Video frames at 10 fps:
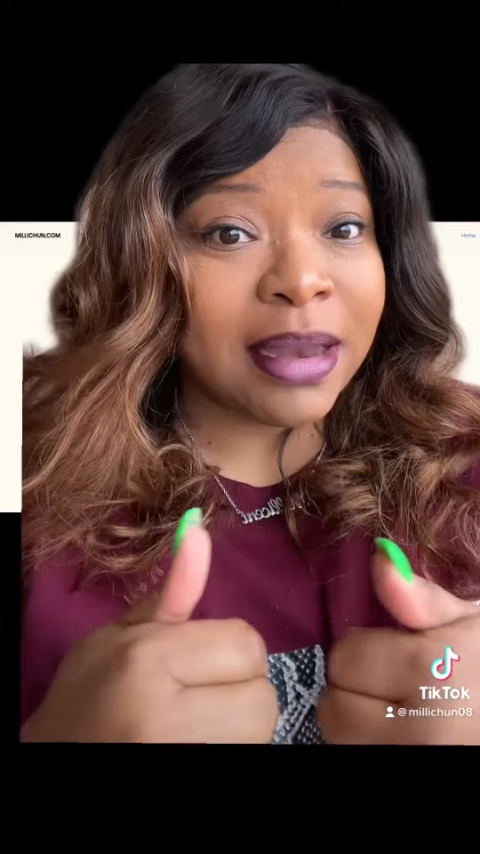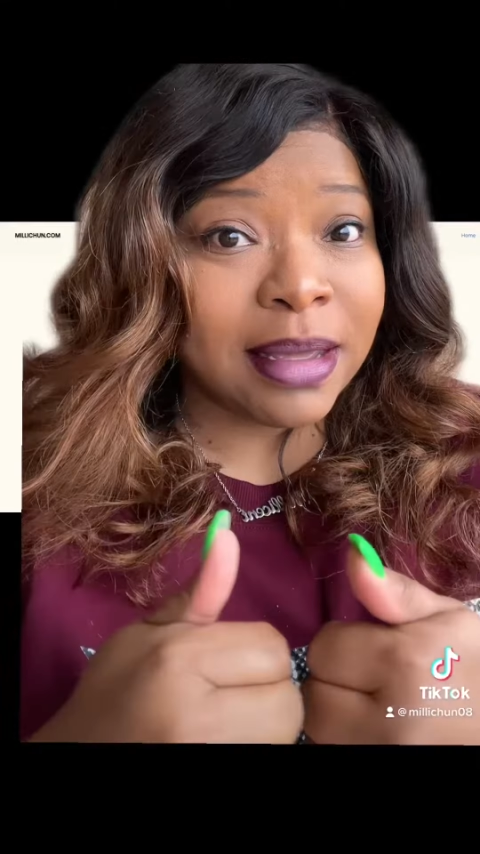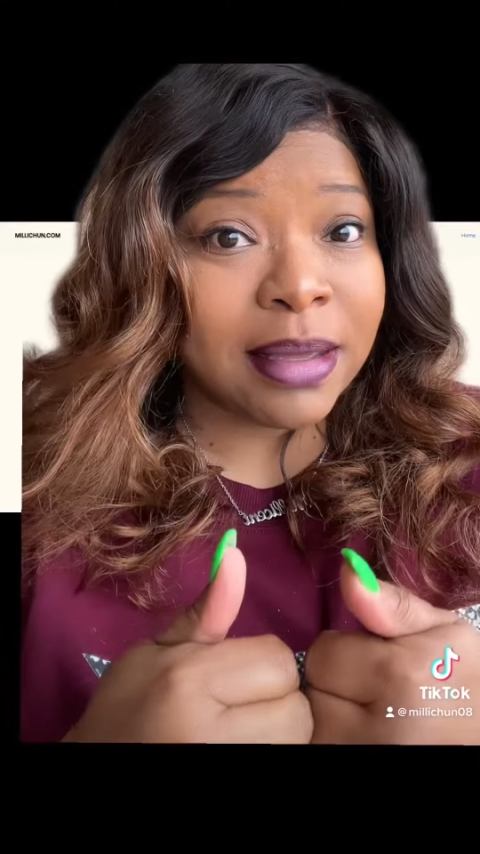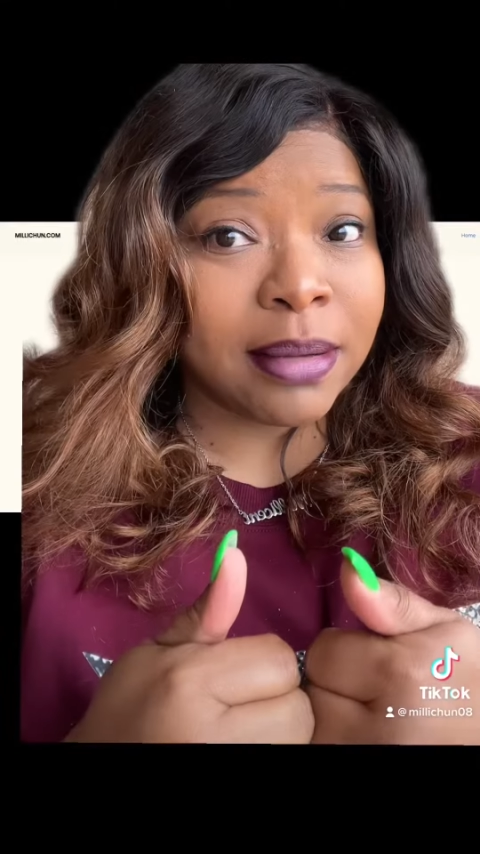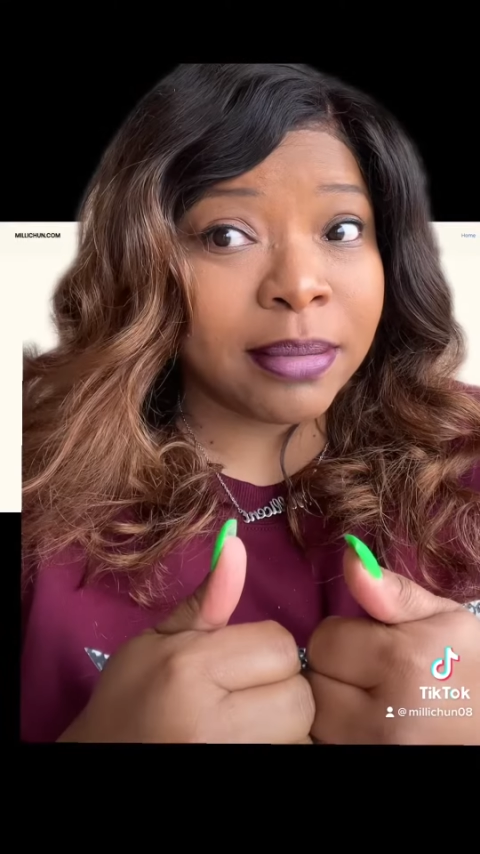
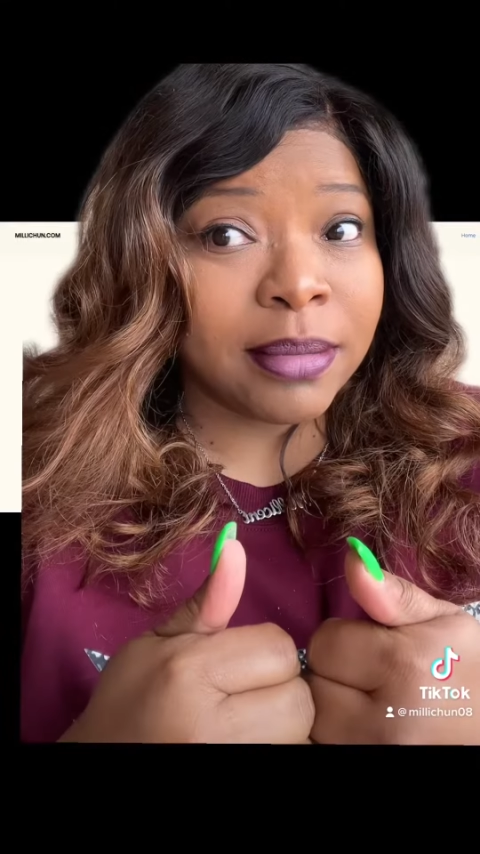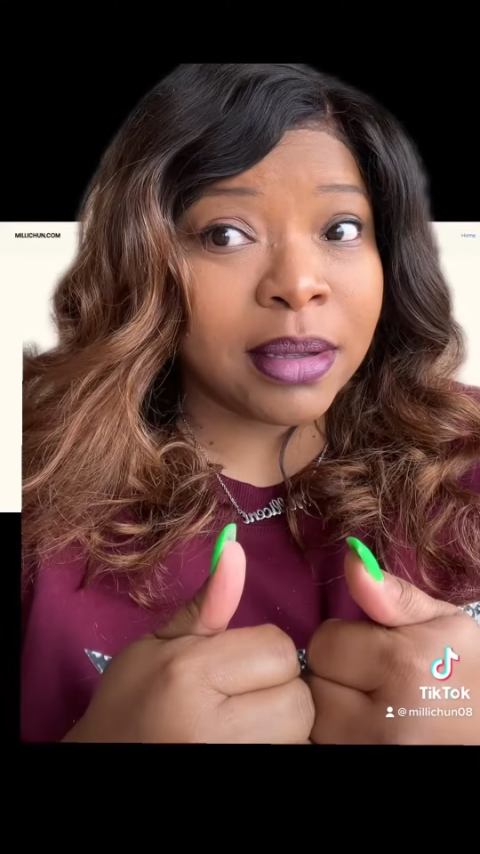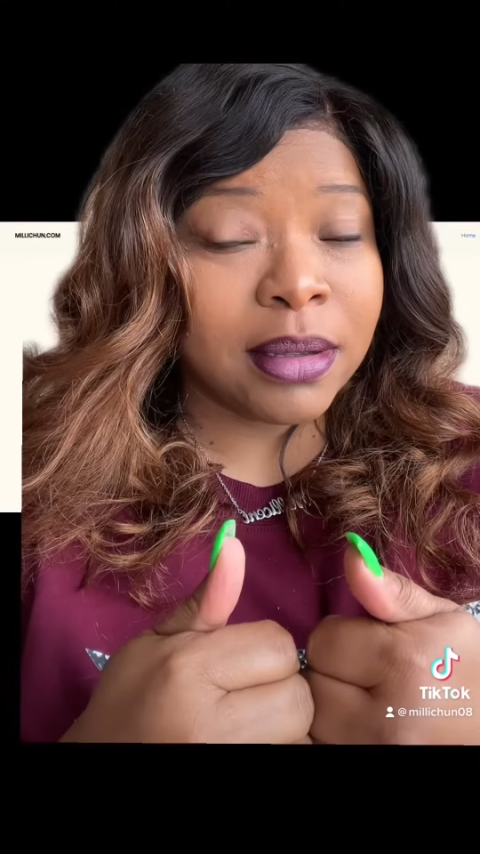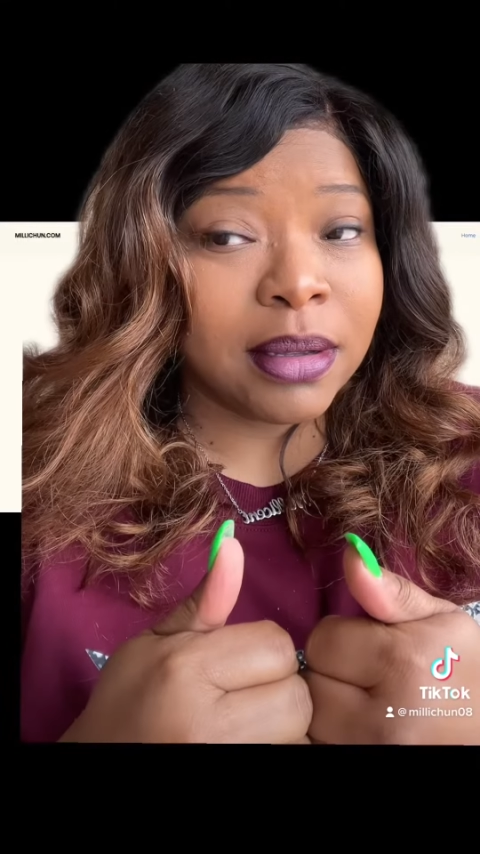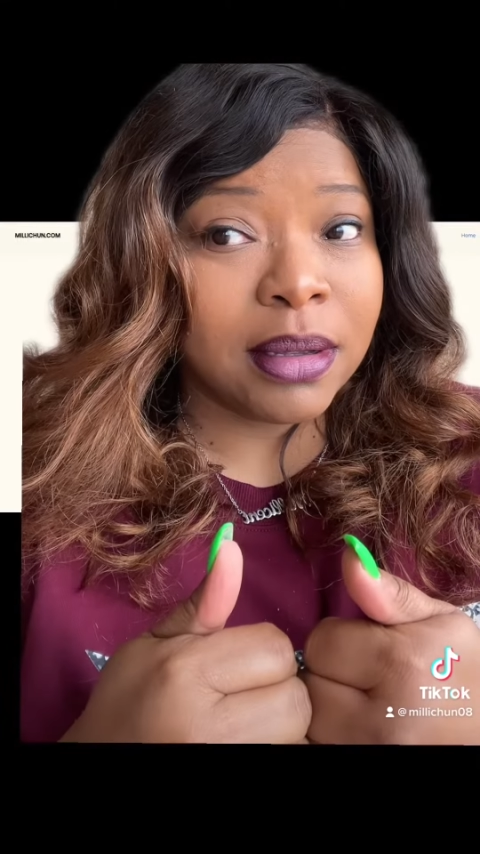Him
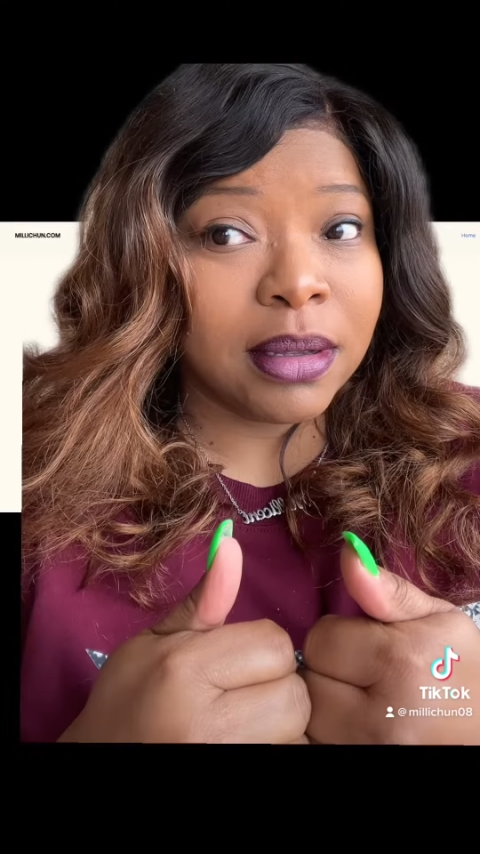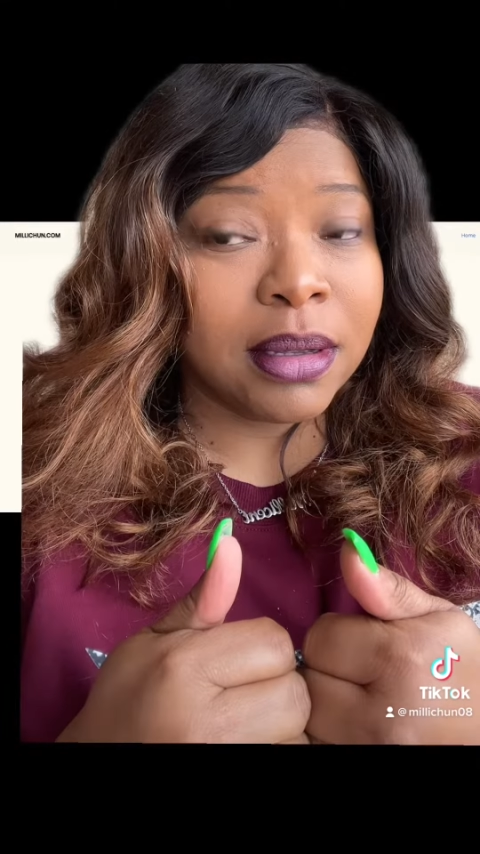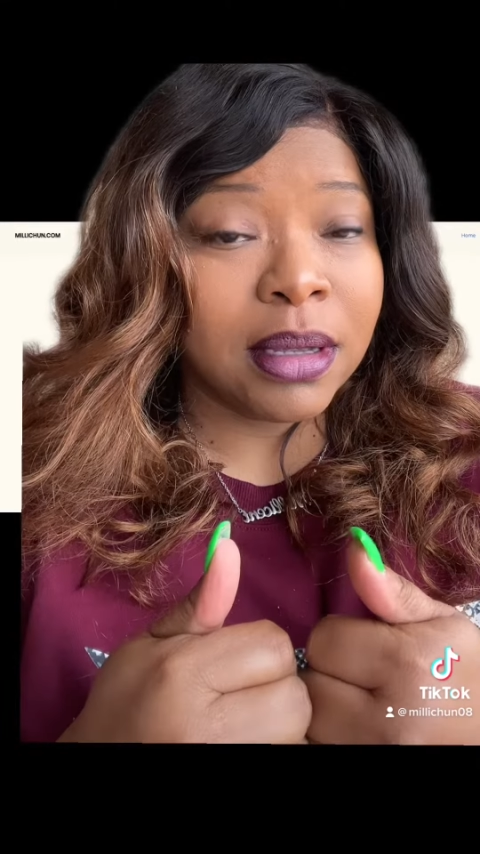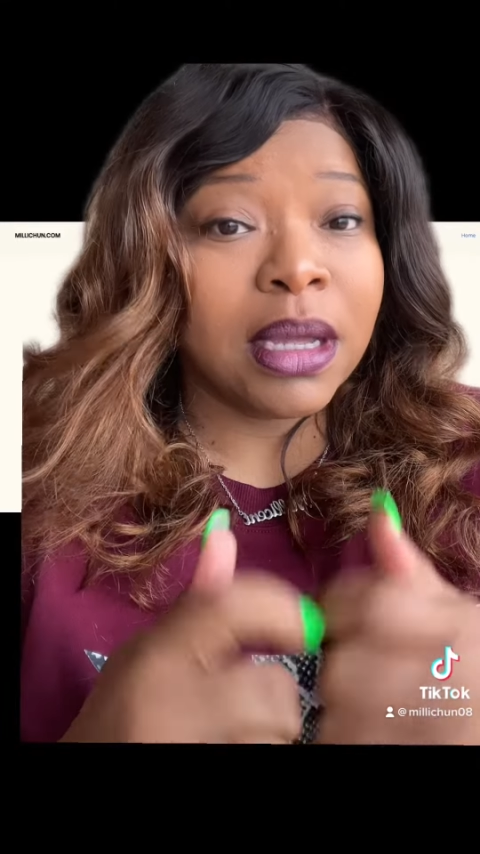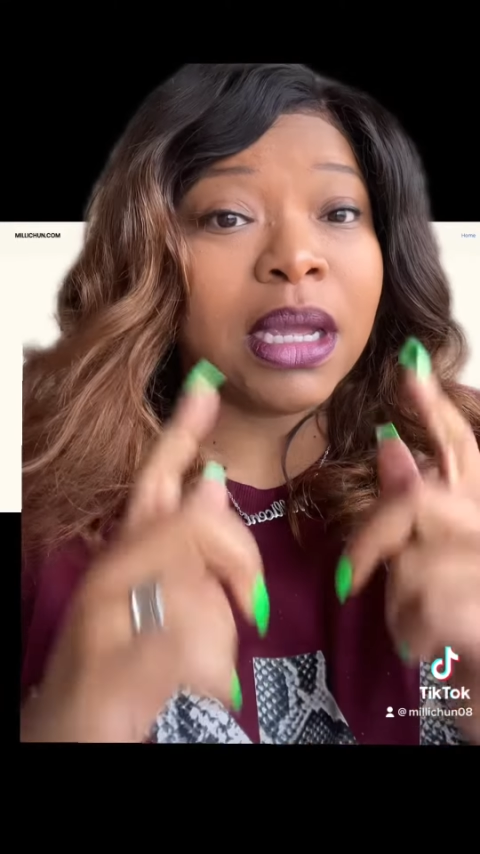
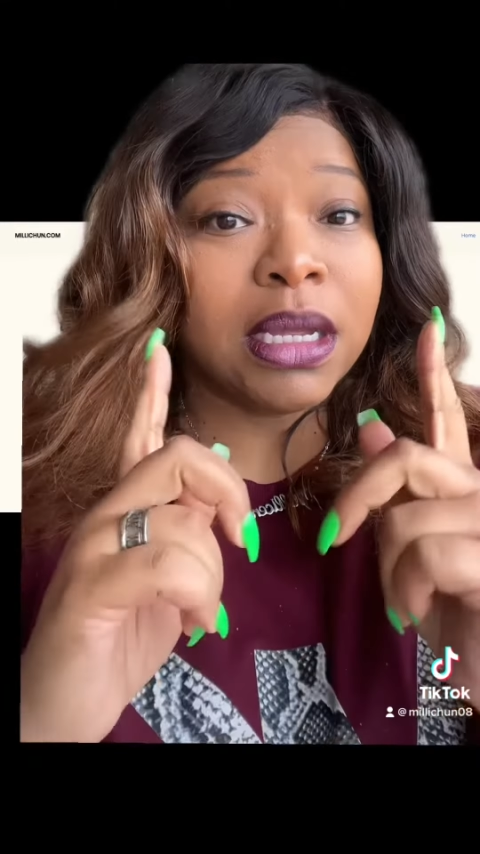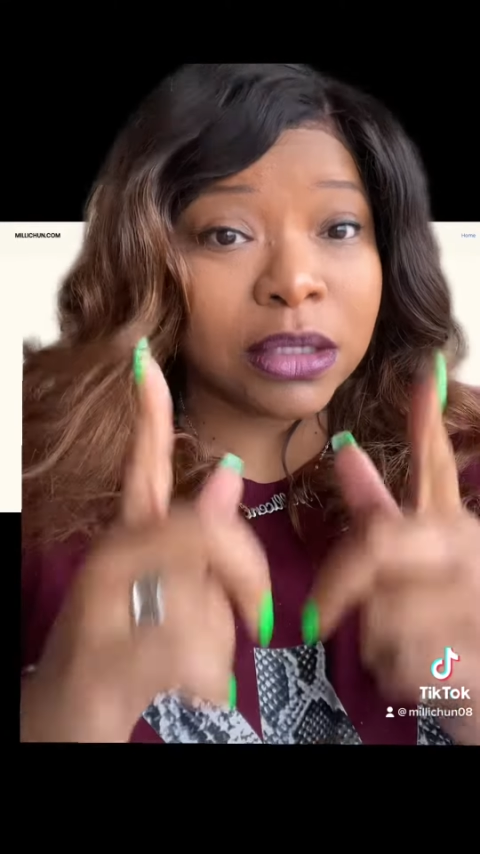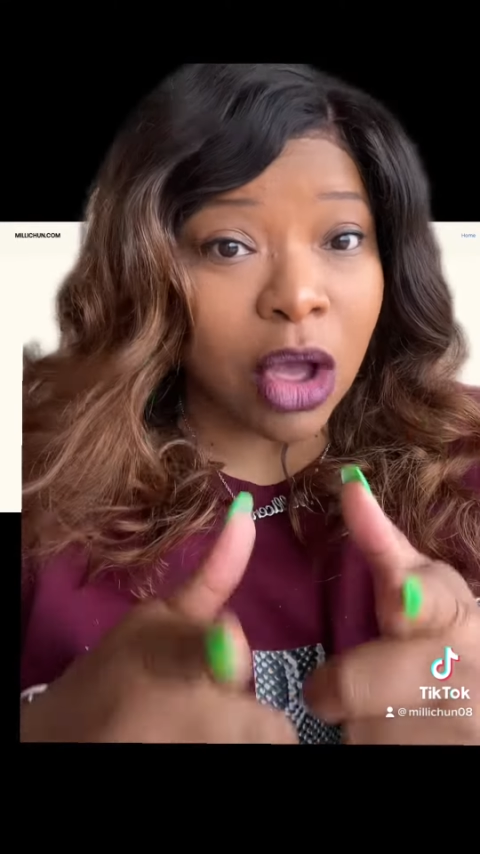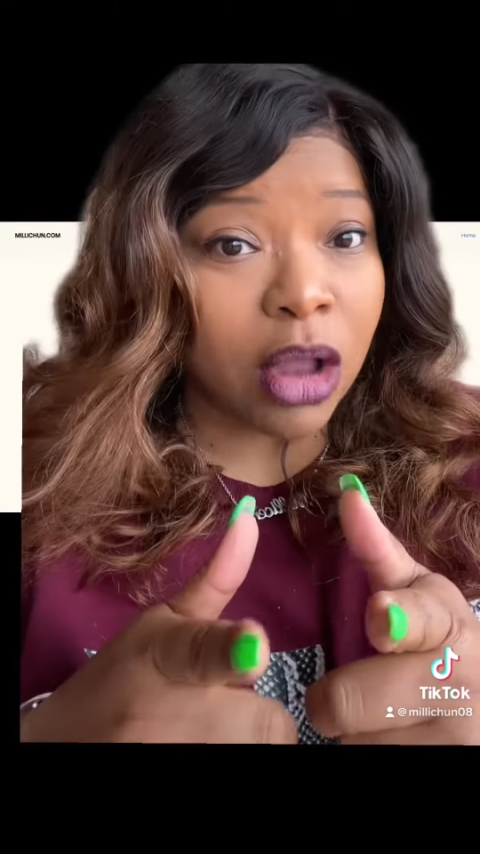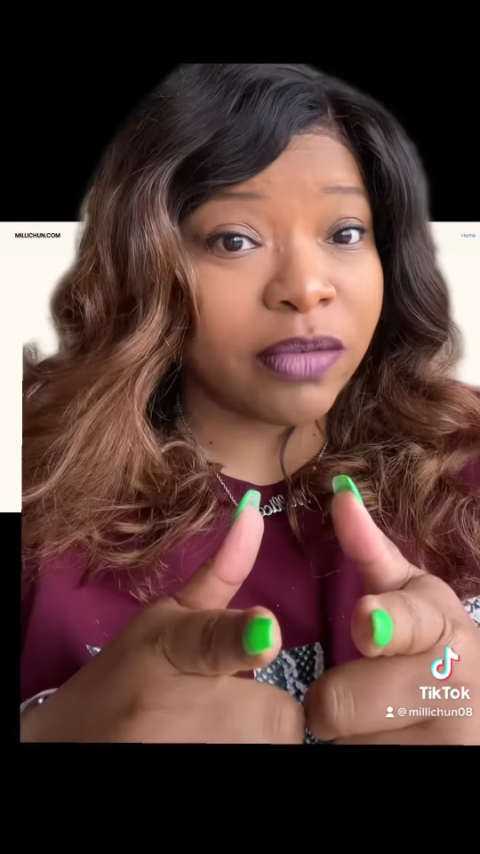is
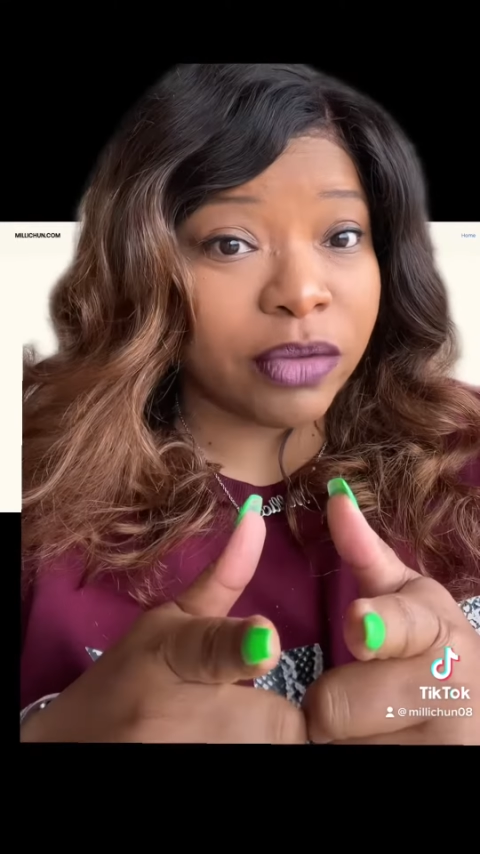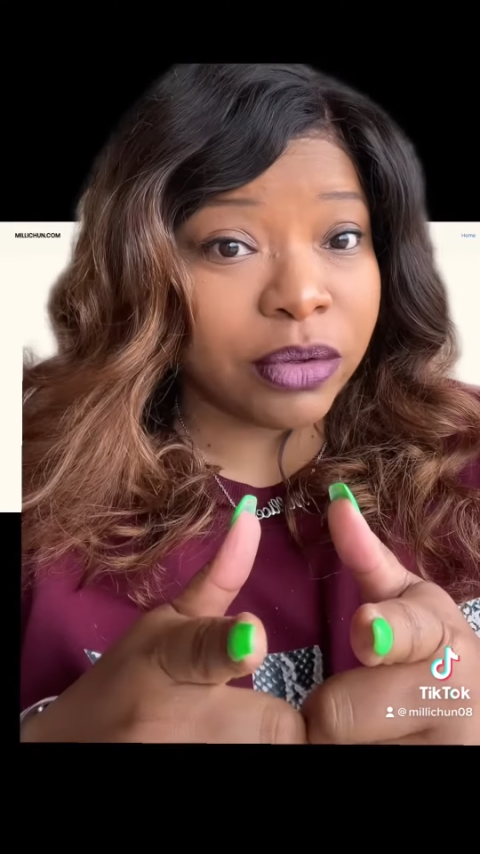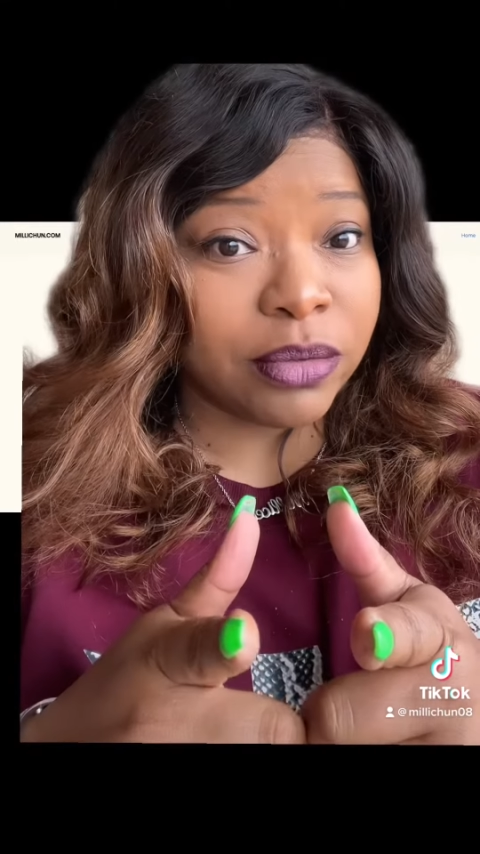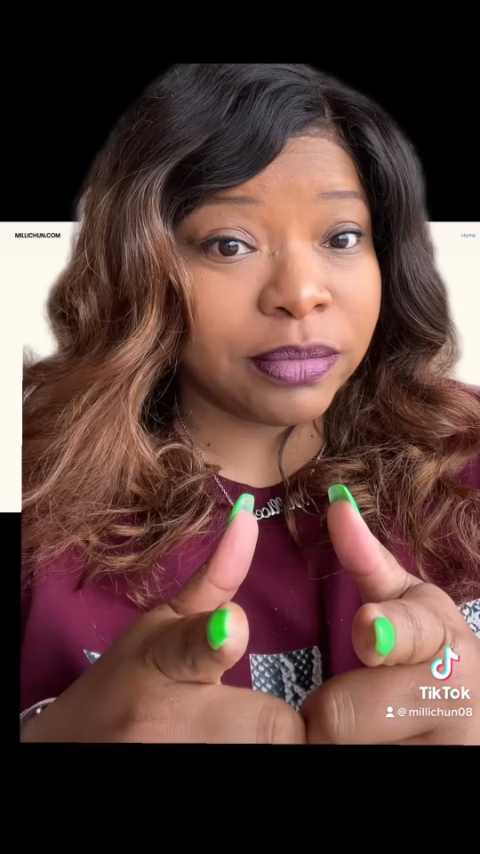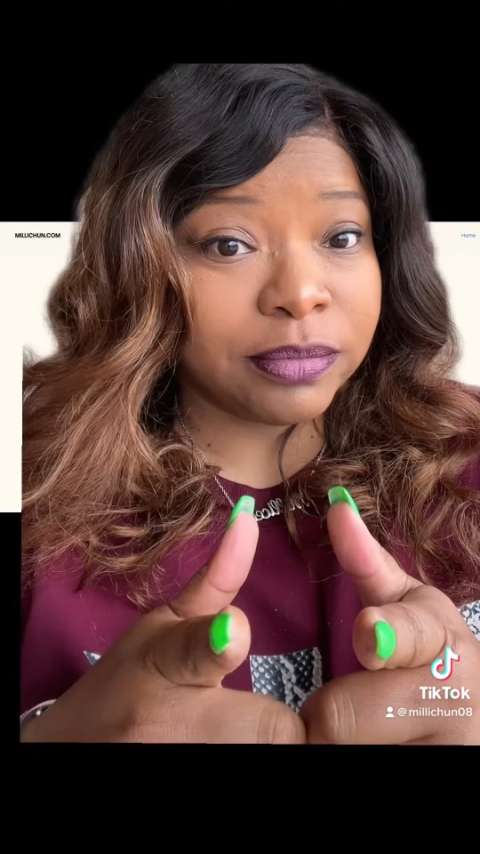all of you.